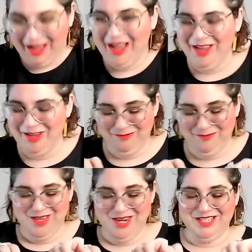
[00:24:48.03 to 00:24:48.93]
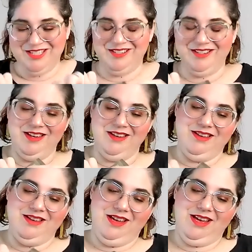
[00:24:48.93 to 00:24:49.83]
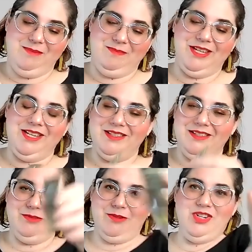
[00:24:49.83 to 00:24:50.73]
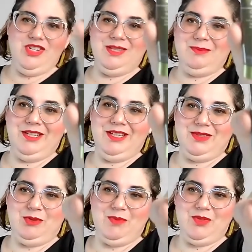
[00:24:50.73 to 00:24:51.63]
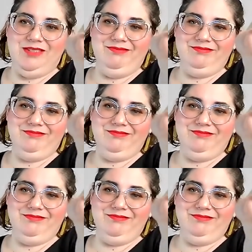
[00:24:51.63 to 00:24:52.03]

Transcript: I finished a uh, plant, an origins Plantscription.